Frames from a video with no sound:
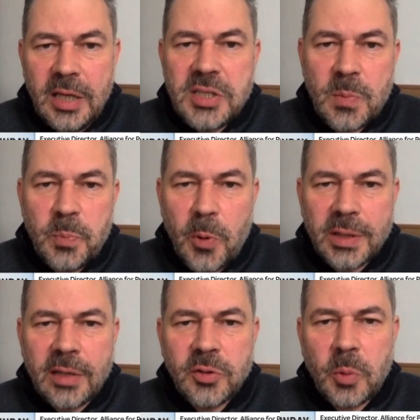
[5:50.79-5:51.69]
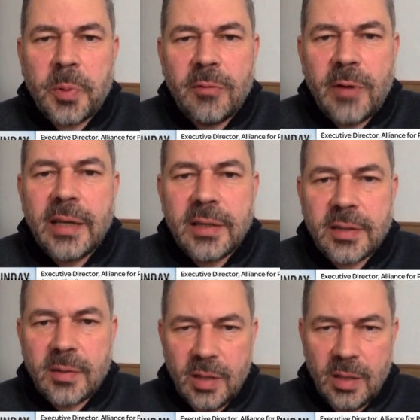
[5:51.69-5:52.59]
it's important to provide
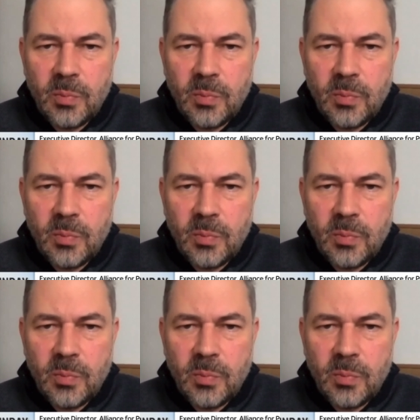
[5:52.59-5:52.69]
uh,